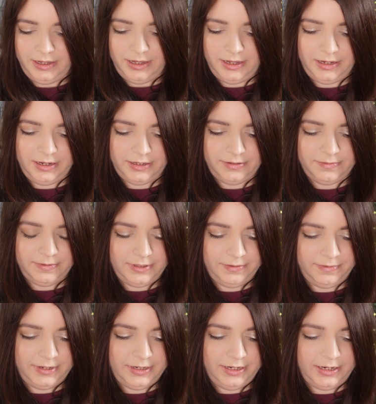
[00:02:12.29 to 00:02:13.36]
it gets really
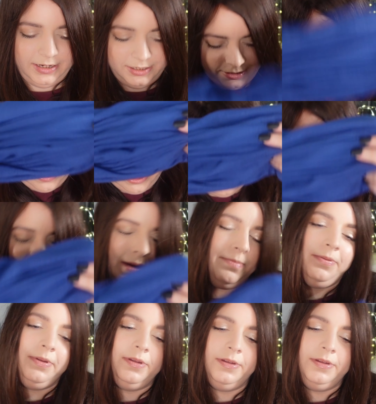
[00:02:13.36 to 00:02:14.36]
windy and I just want to wrap